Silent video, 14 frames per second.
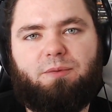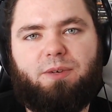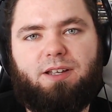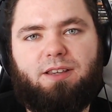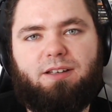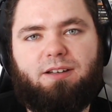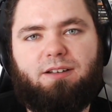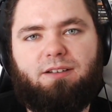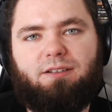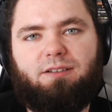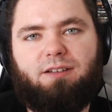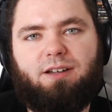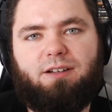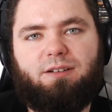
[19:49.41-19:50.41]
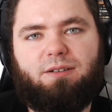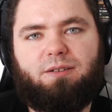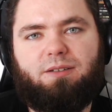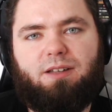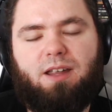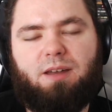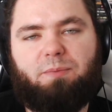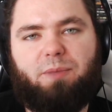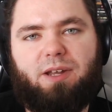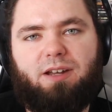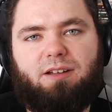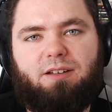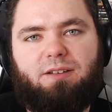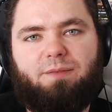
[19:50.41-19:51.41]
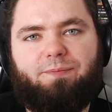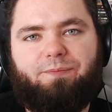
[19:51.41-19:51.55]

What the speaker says: way that, you know, he'd been a